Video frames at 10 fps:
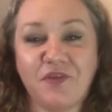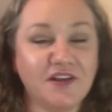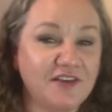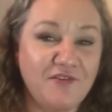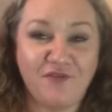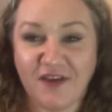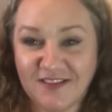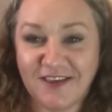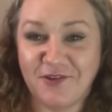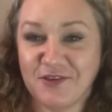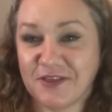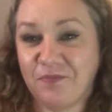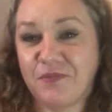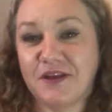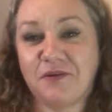and you find out
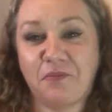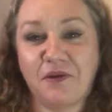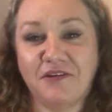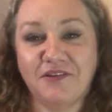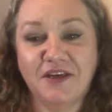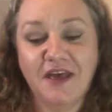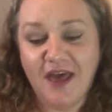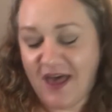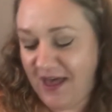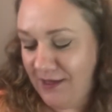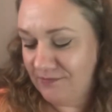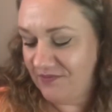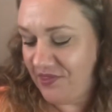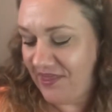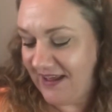something about
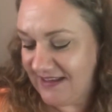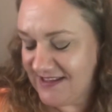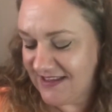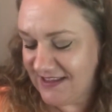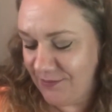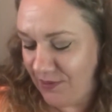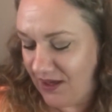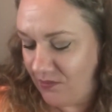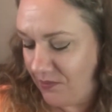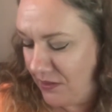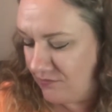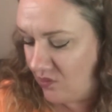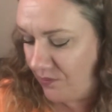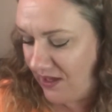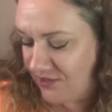things and you become a bit
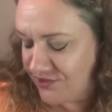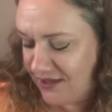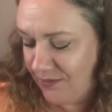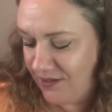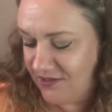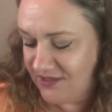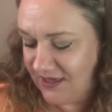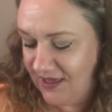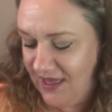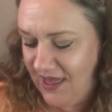more passionate about it.